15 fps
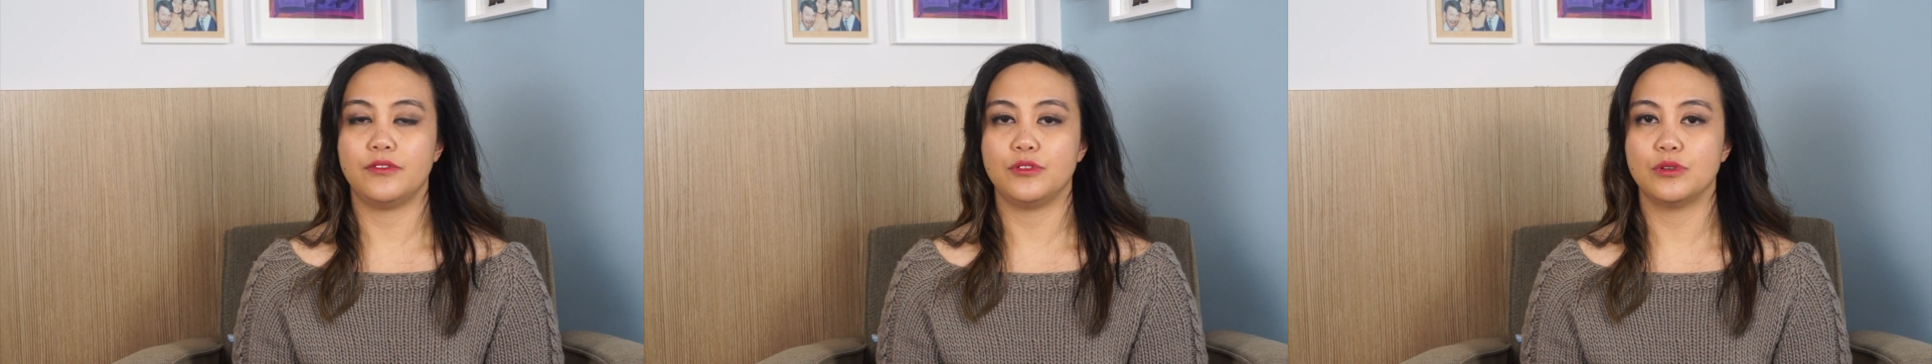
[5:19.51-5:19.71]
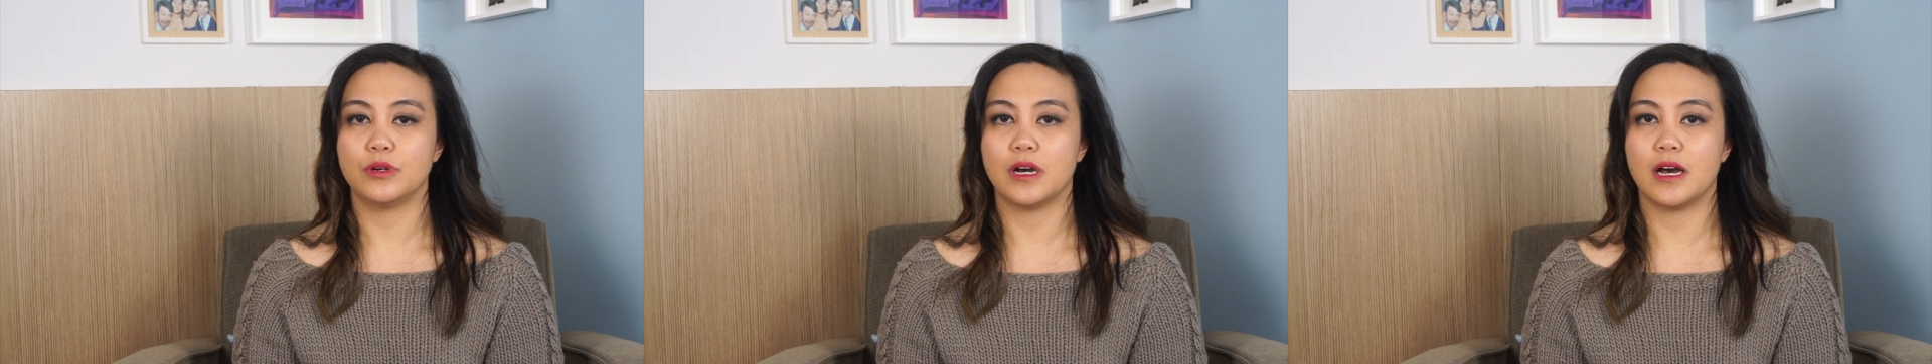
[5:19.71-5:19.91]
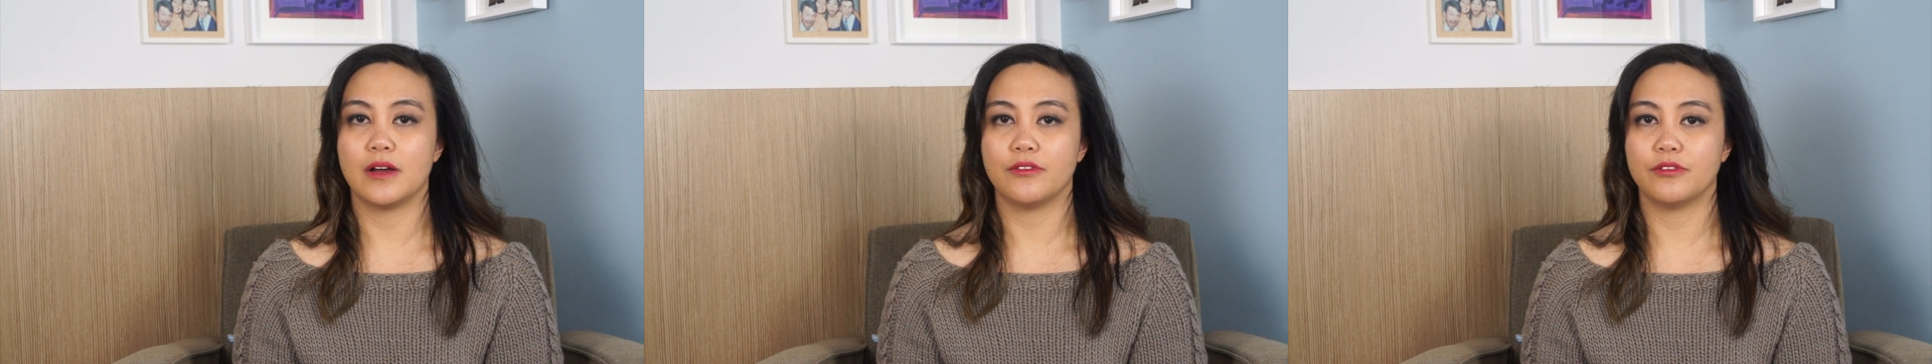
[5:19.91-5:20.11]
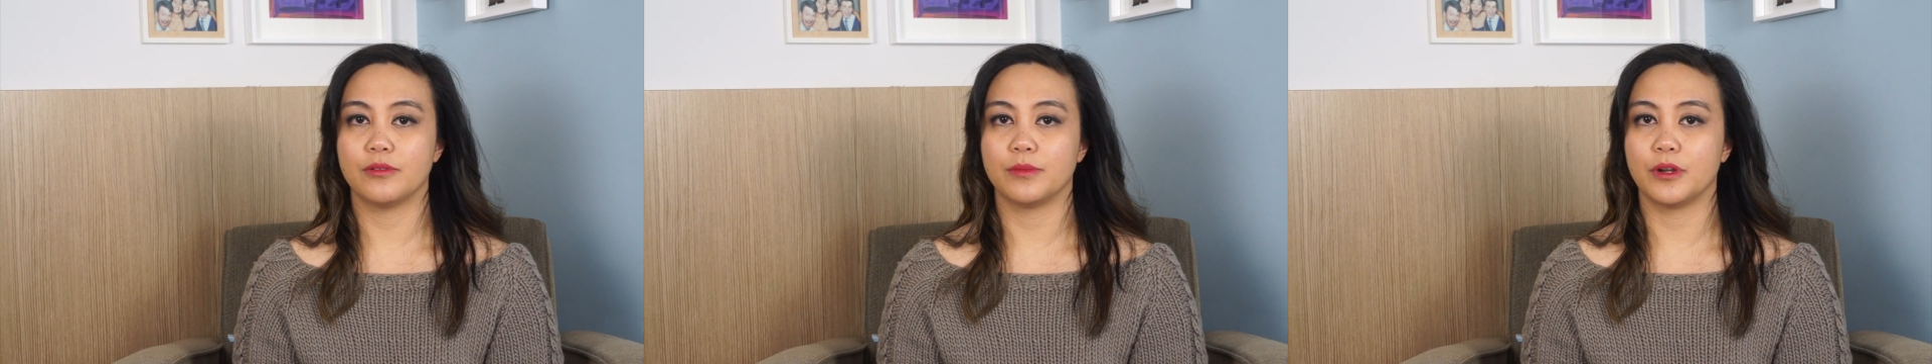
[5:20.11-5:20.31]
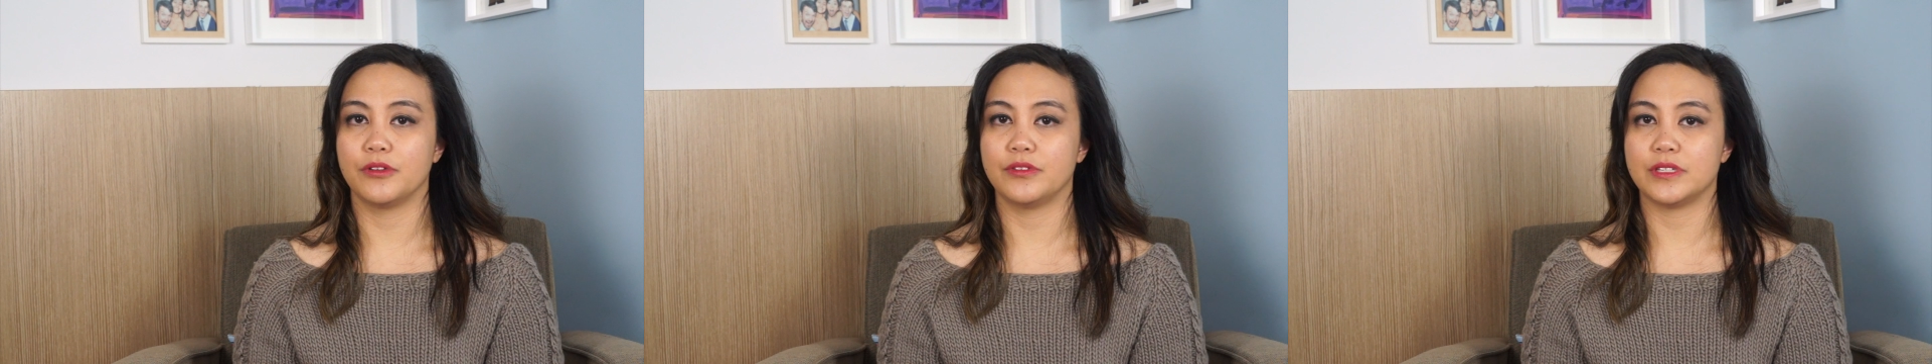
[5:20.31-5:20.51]
you are from
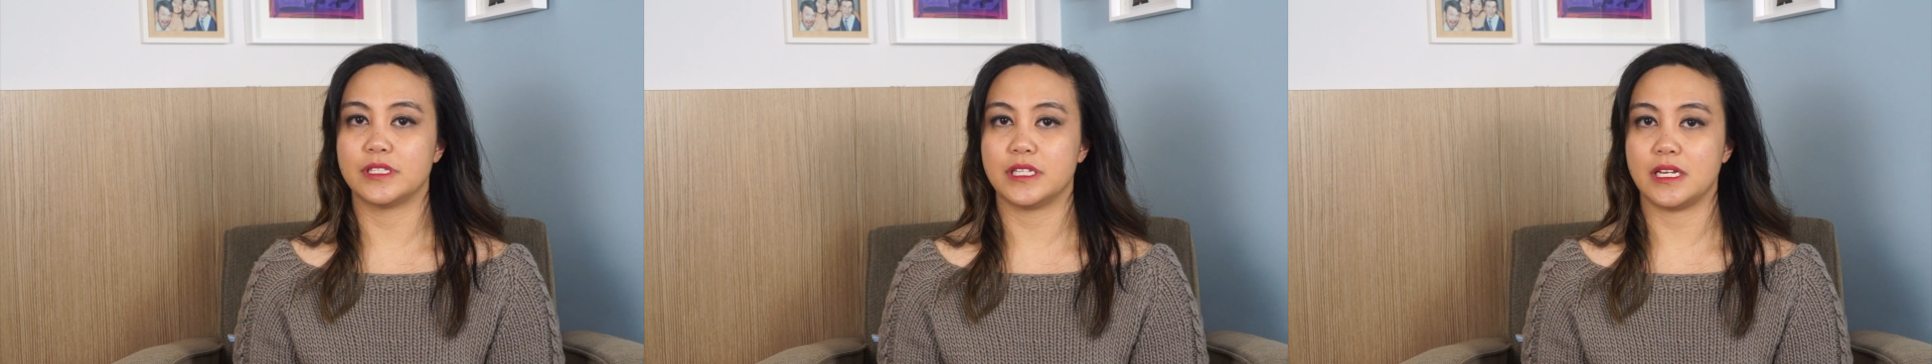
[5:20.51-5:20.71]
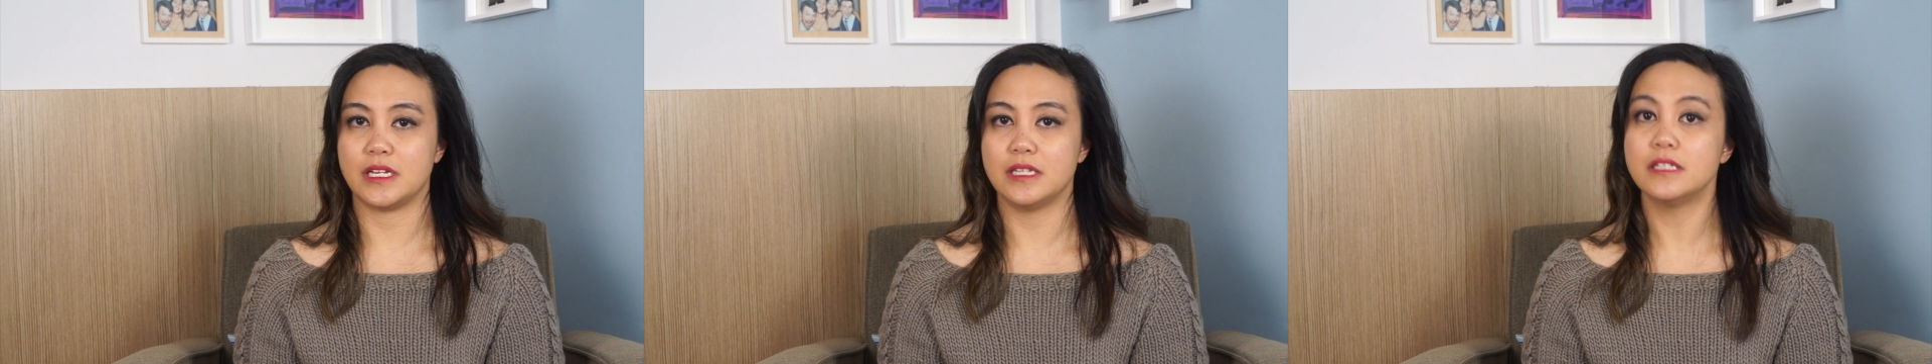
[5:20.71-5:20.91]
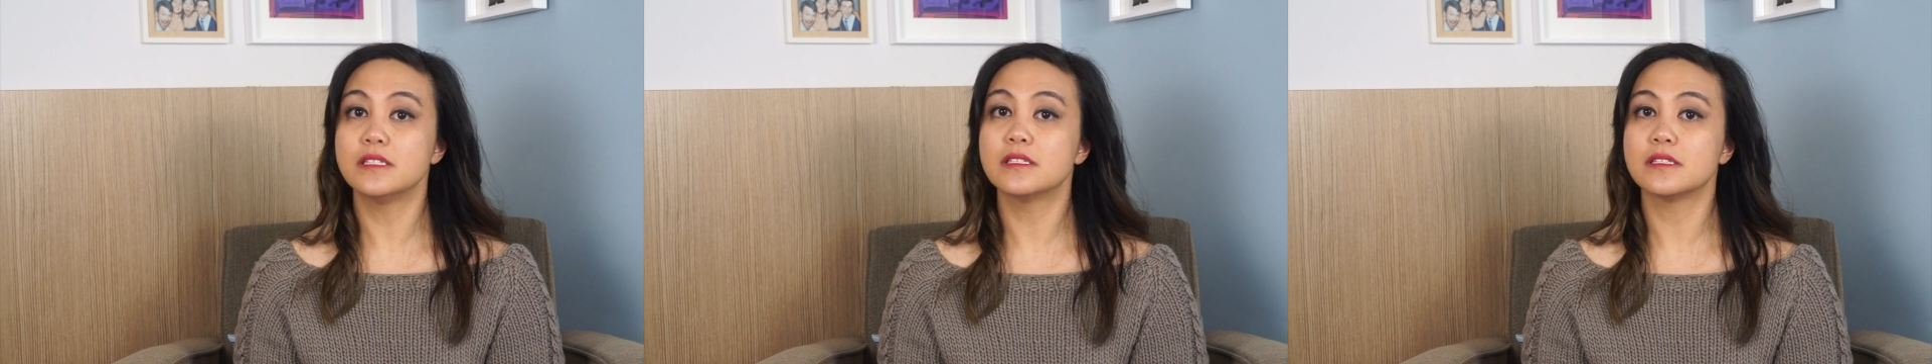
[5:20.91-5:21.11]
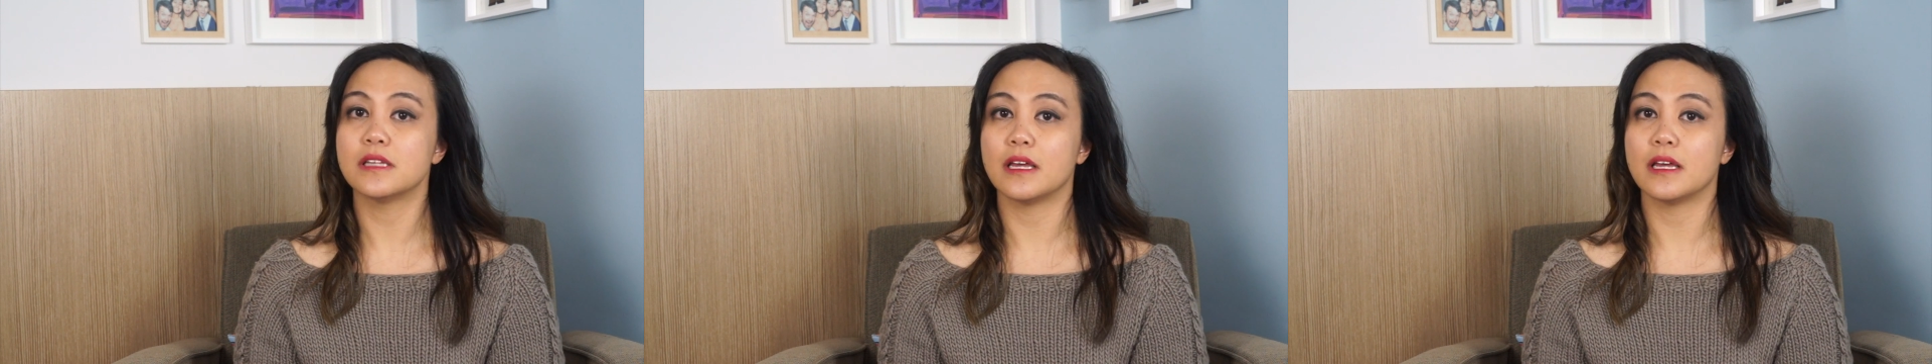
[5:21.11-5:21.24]
overseas